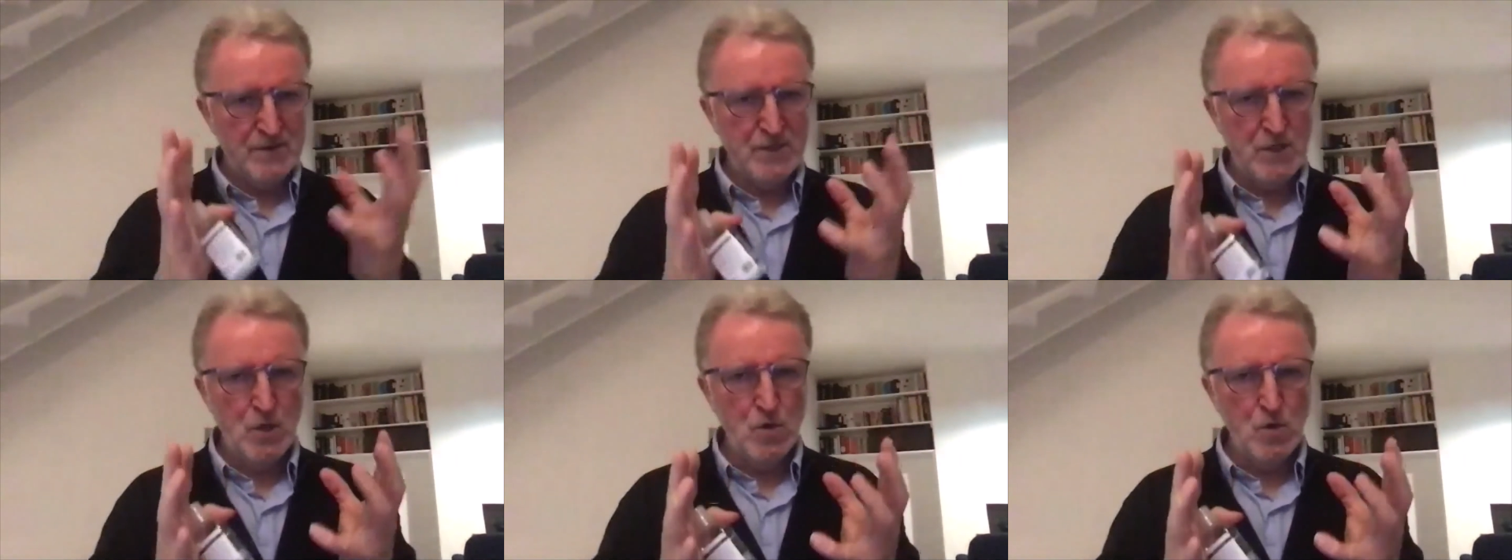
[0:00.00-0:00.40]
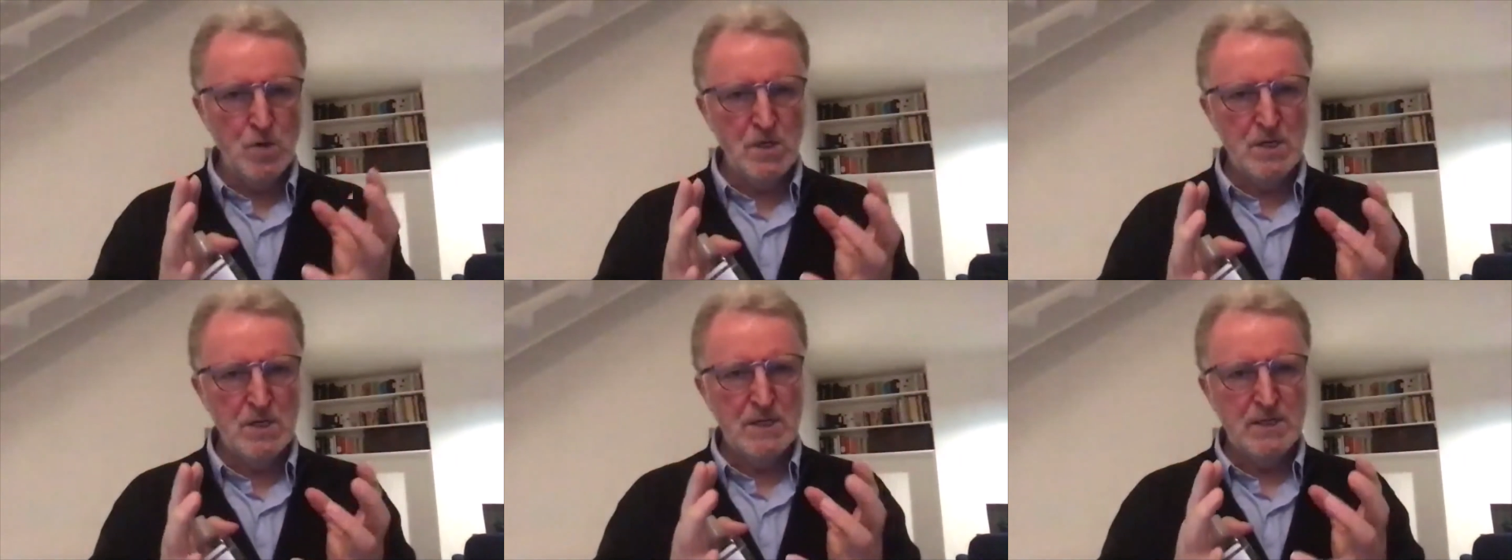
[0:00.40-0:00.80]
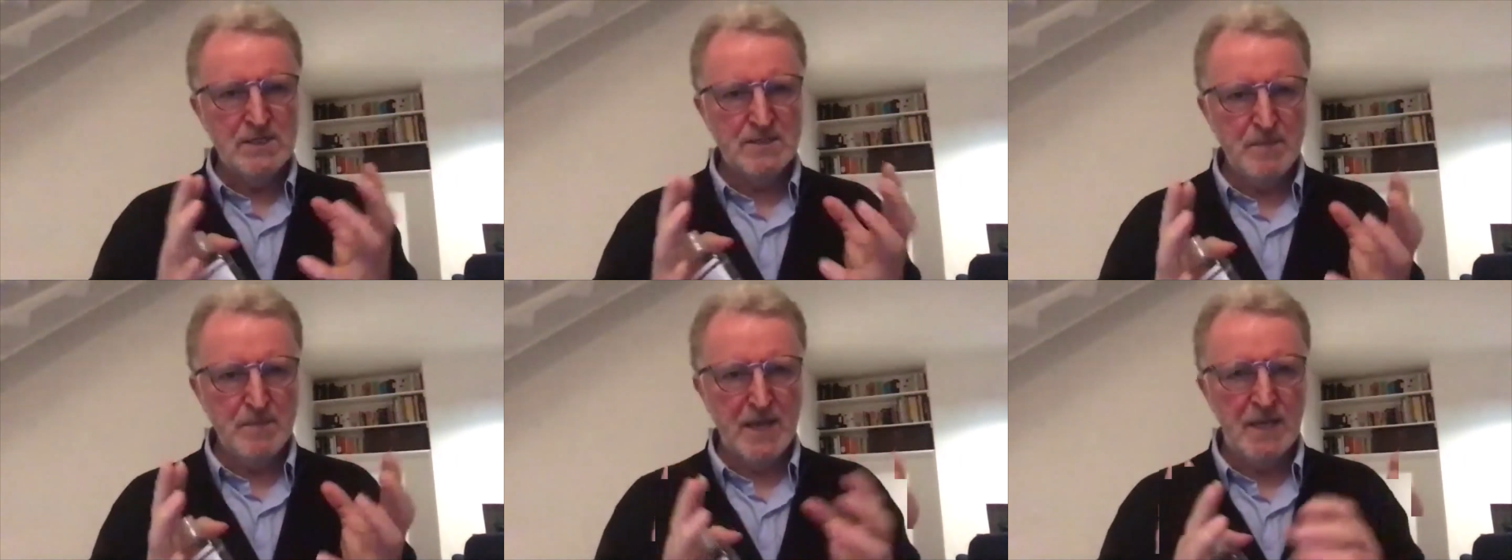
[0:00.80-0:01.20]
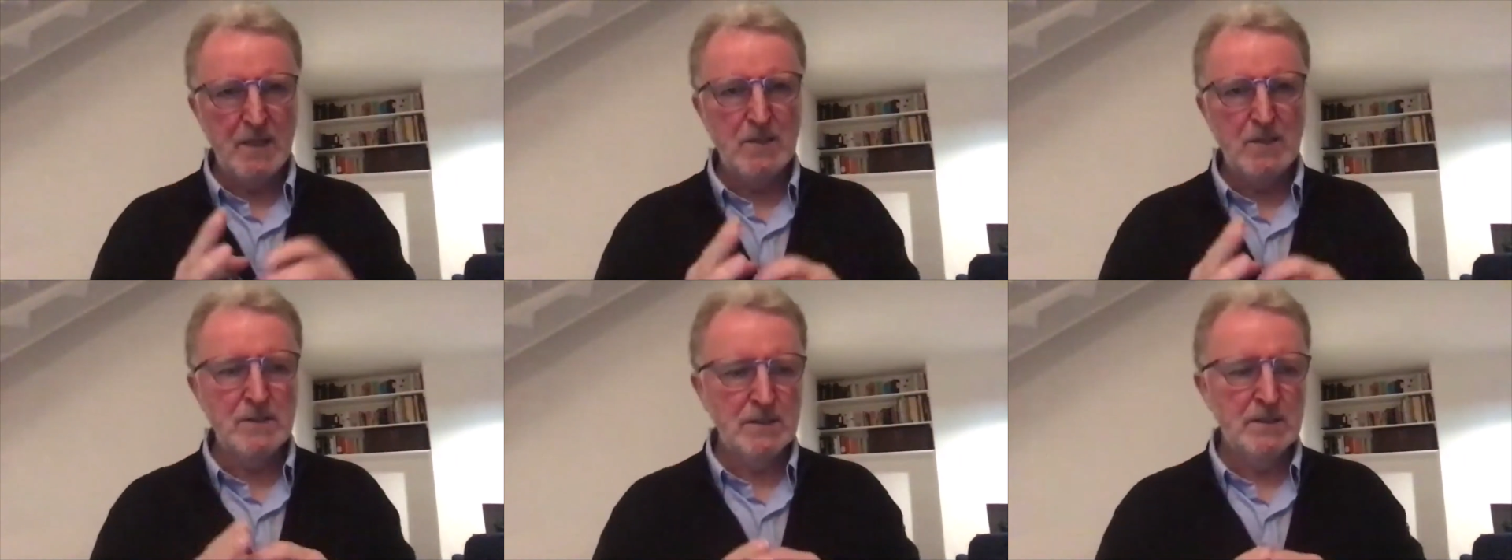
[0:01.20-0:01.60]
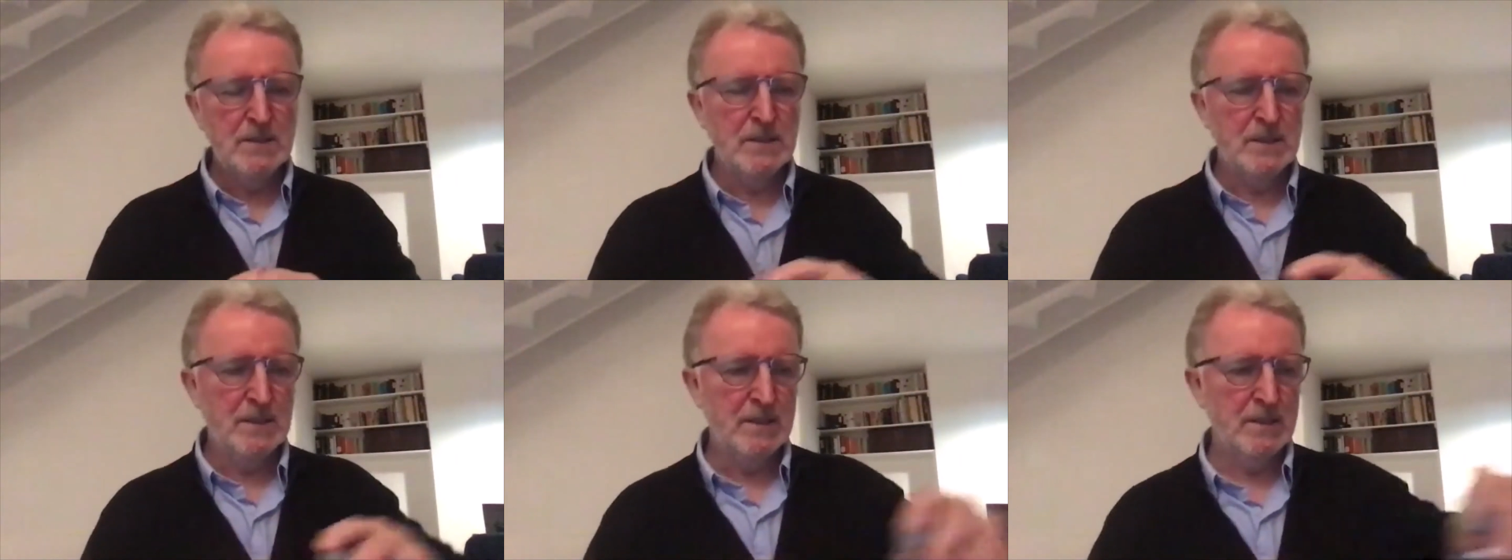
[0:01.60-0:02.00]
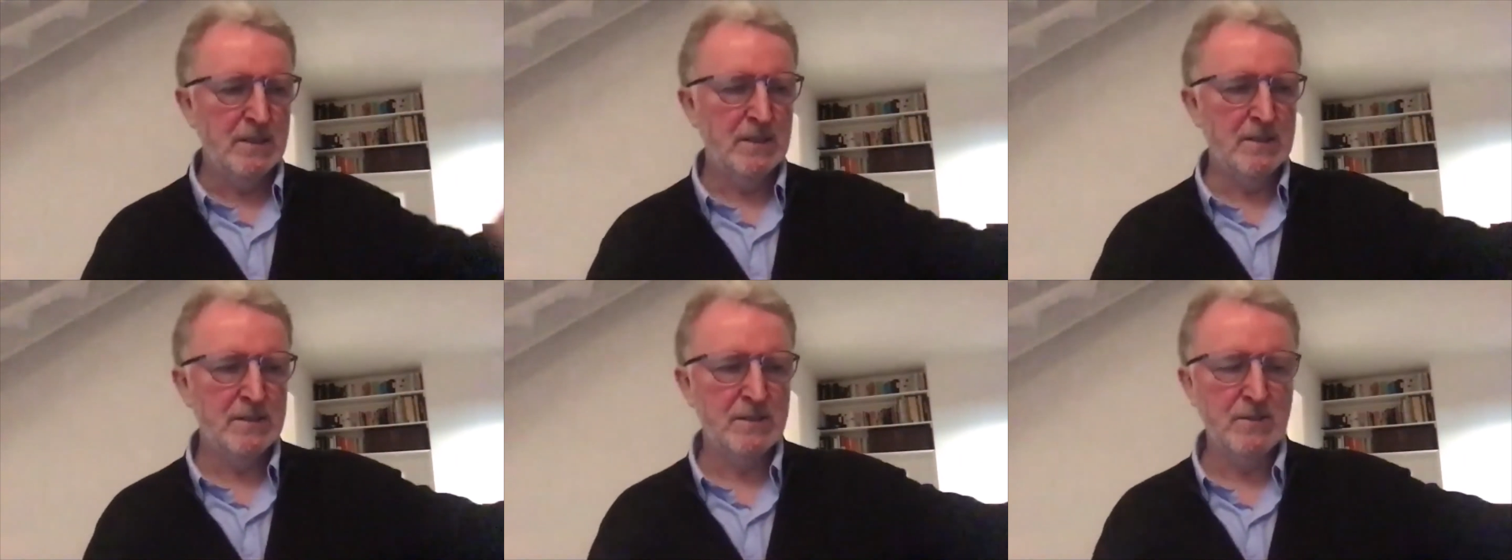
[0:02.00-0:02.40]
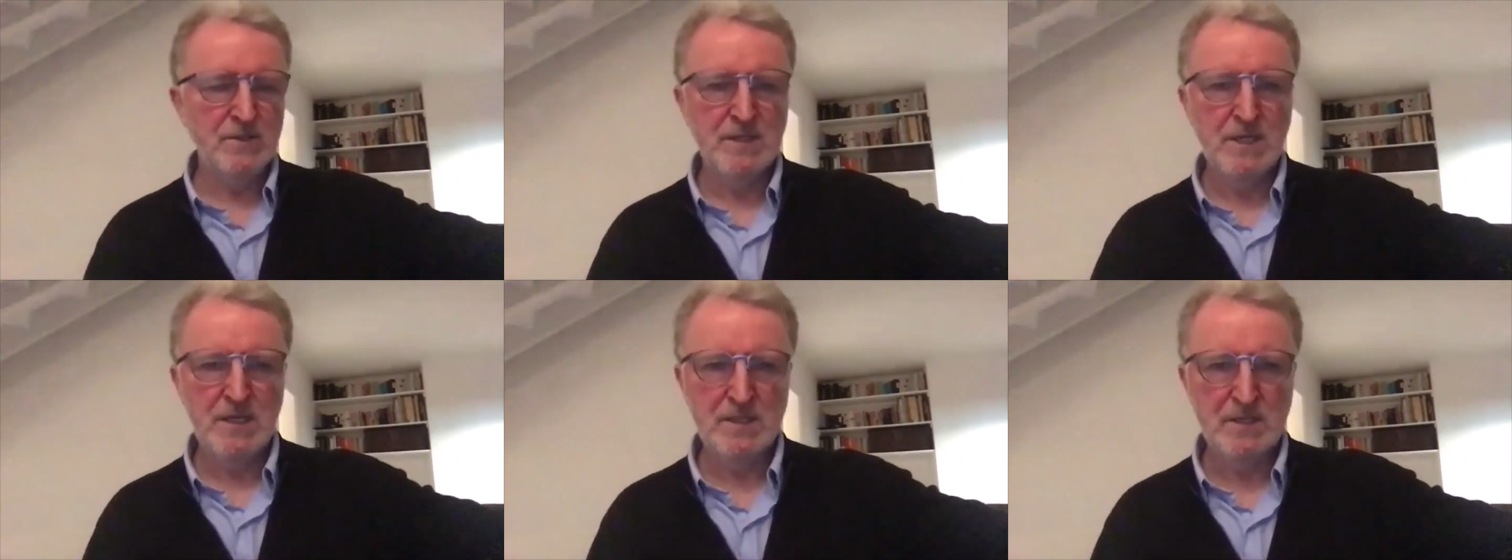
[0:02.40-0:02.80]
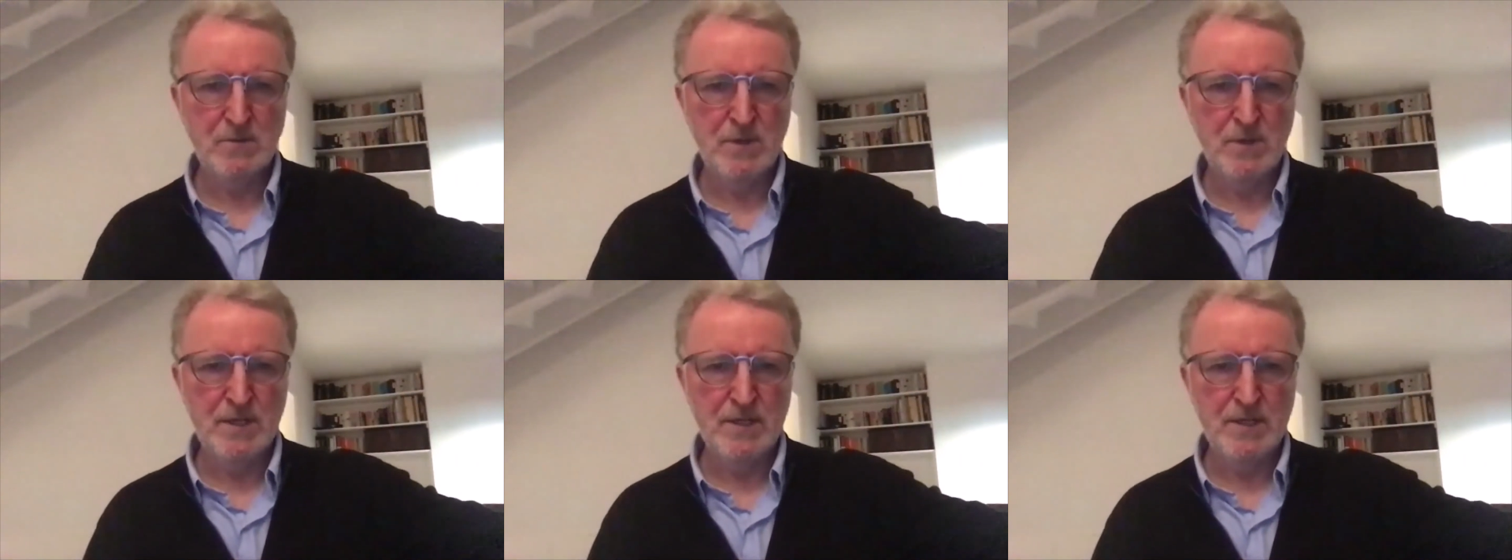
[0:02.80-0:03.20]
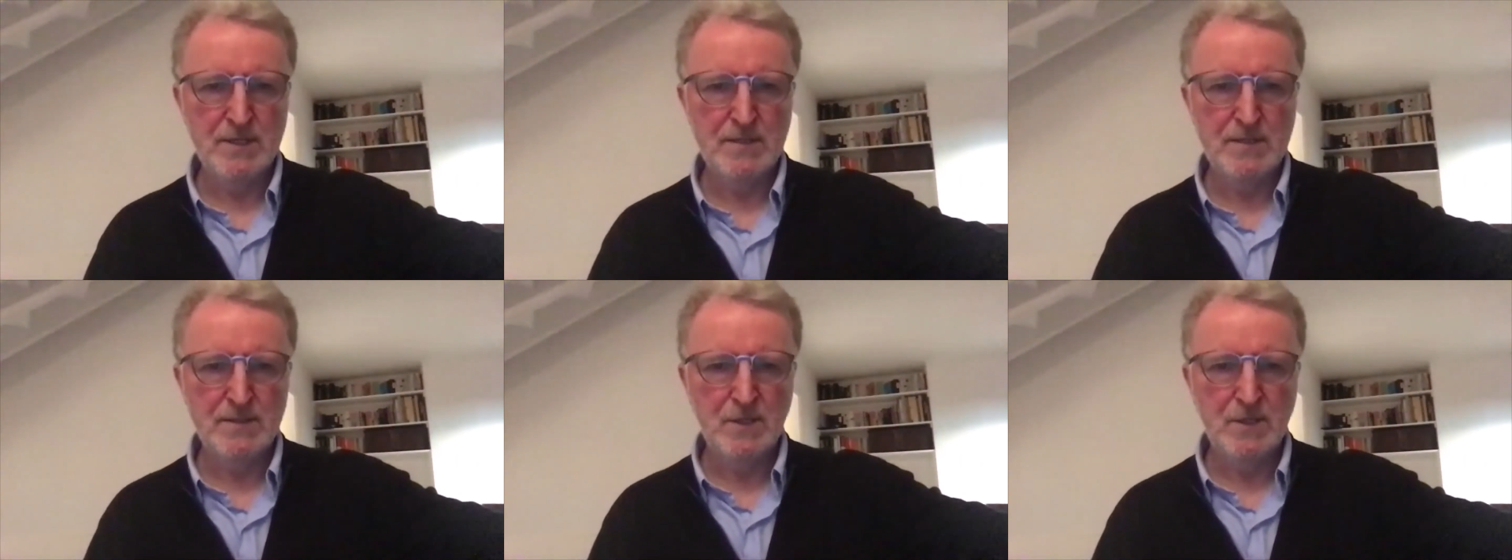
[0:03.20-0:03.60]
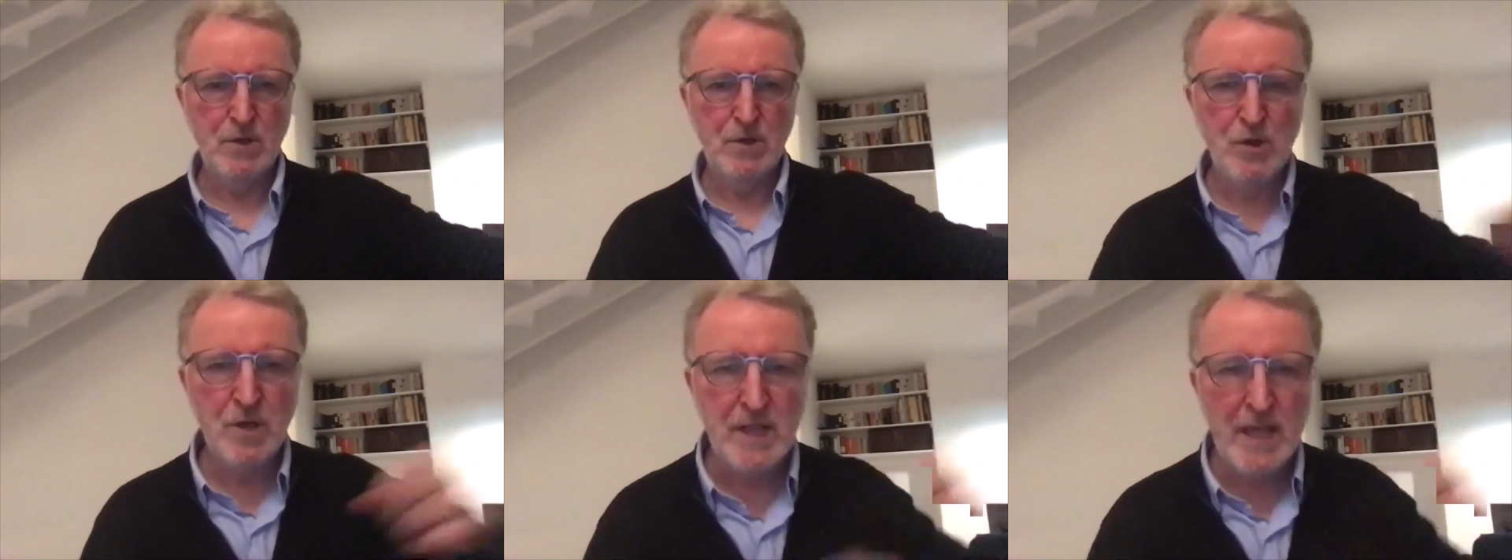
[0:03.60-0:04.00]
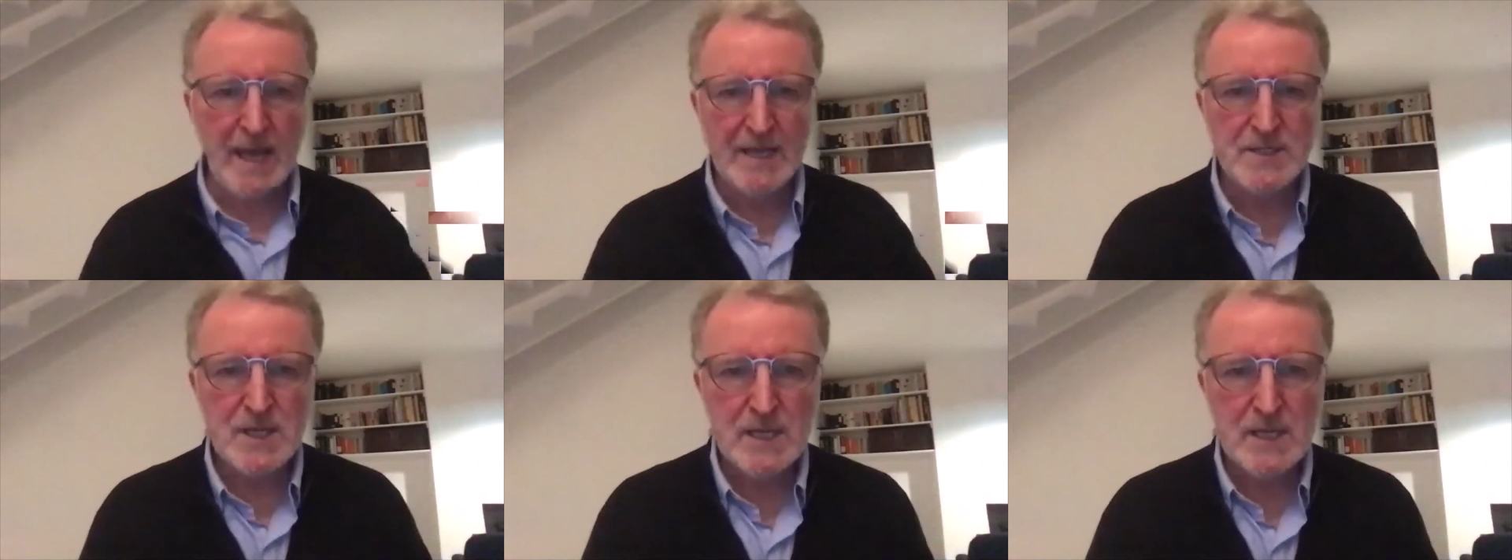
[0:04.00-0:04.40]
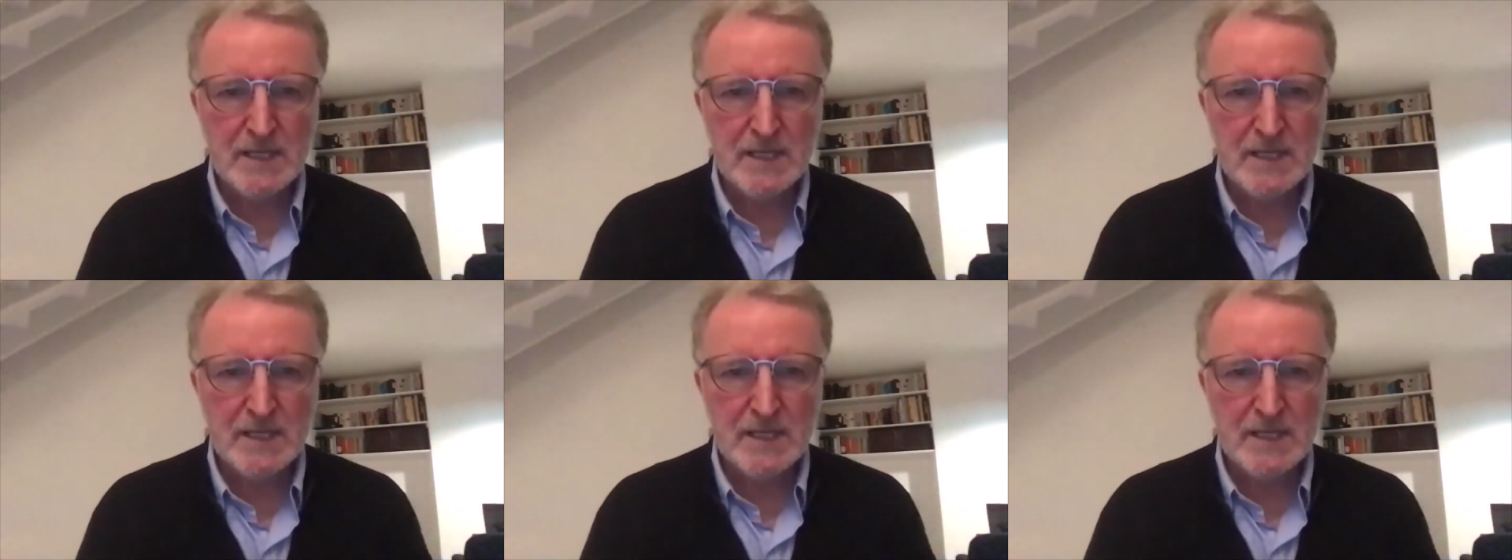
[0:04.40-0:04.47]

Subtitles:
no smell associated with it. So look at that.